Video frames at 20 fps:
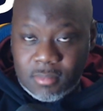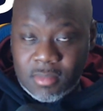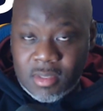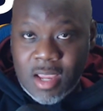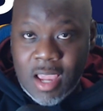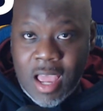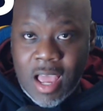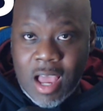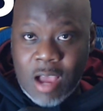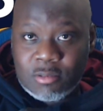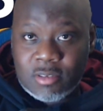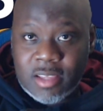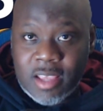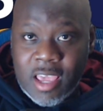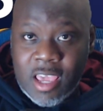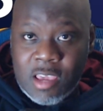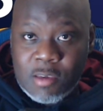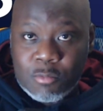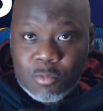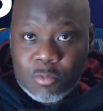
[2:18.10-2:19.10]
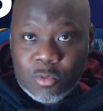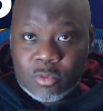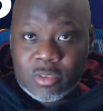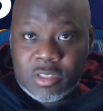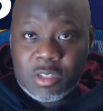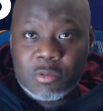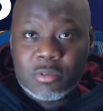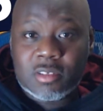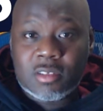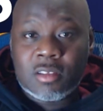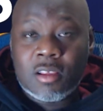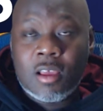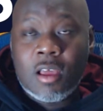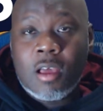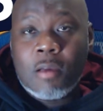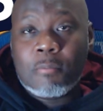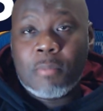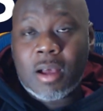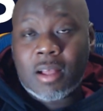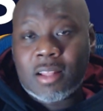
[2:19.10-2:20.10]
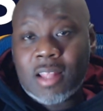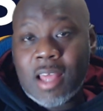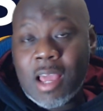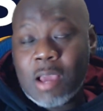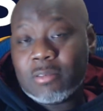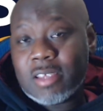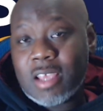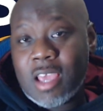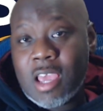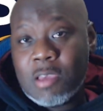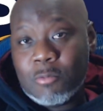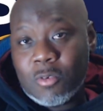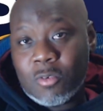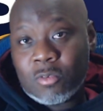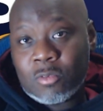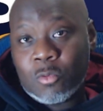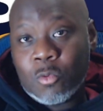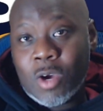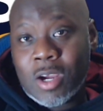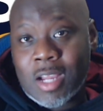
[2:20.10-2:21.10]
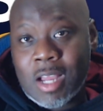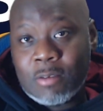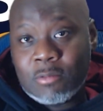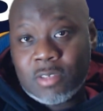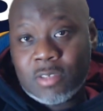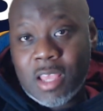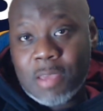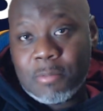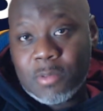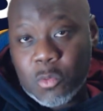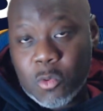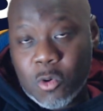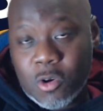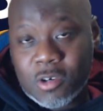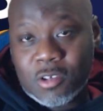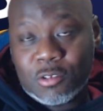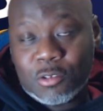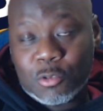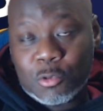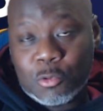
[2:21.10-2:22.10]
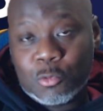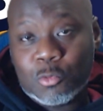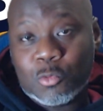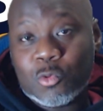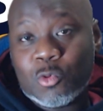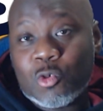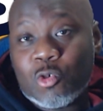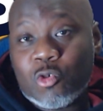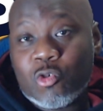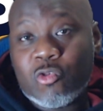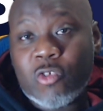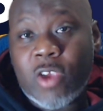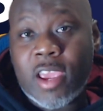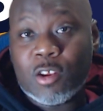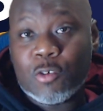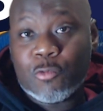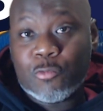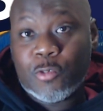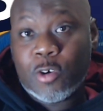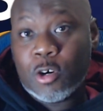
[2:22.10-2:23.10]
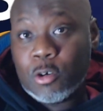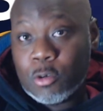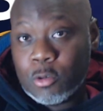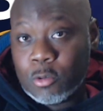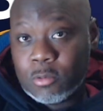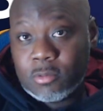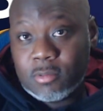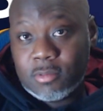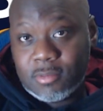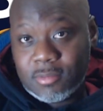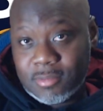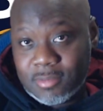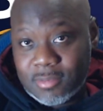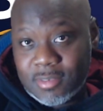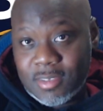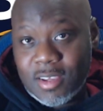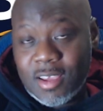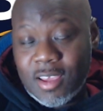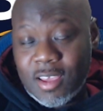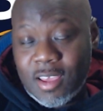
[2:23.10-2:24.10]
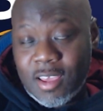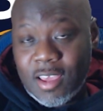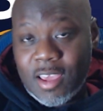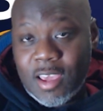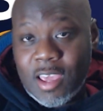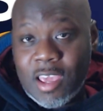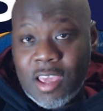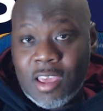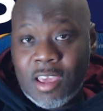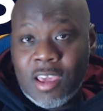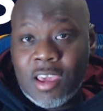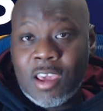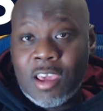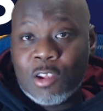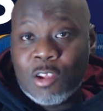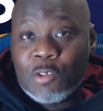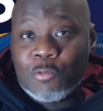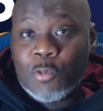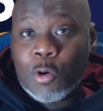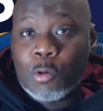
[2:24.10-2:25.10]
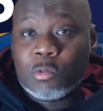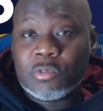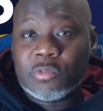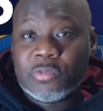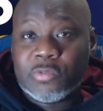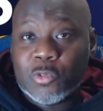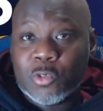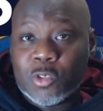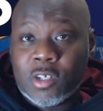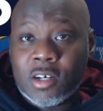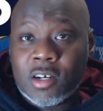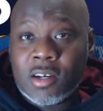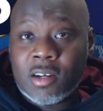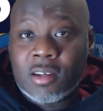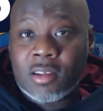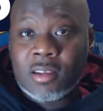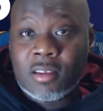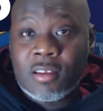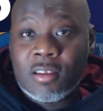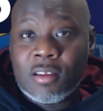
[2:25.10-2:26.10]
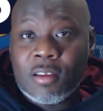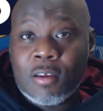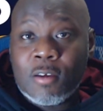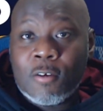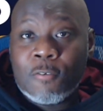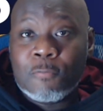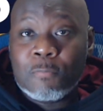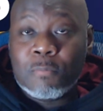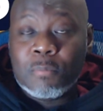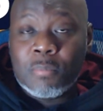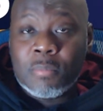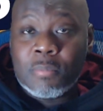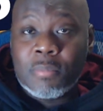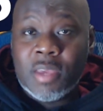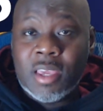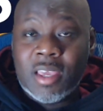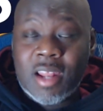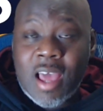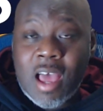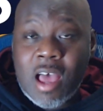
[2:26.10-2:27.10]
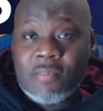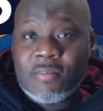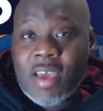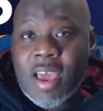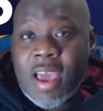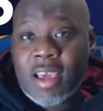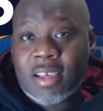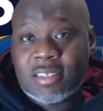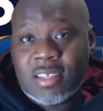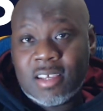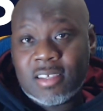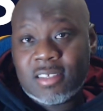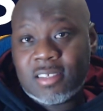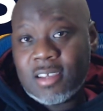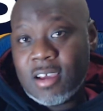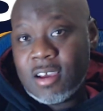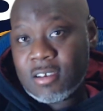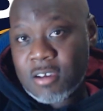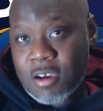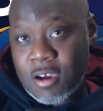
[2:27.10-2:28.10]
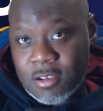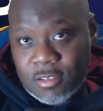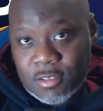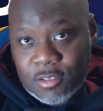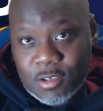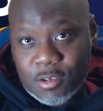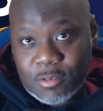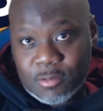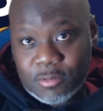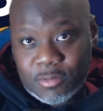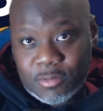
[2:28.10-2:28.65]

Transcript: I was able. My client was able. I was able to walk her through creating a role, and the role was for me to have access to her console.